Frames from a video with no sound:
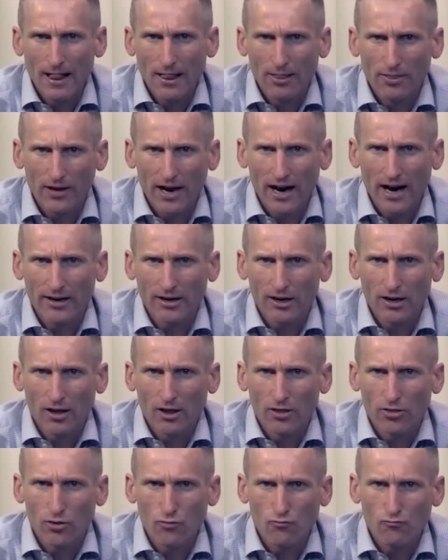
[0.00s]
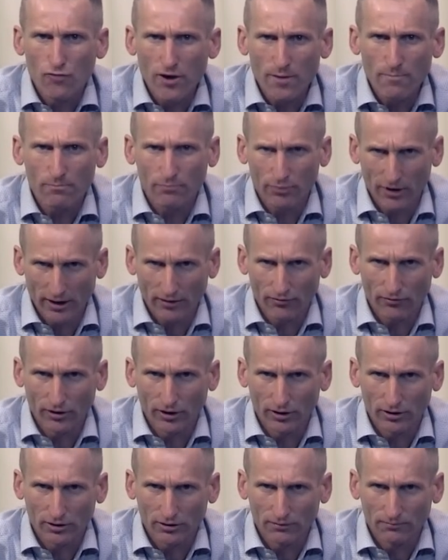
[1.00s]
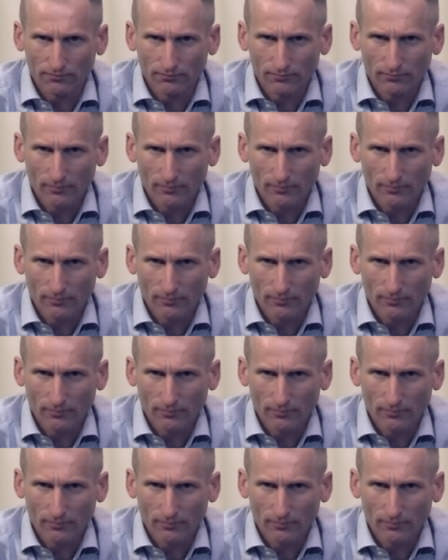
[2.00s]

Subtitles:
than the rim brake version.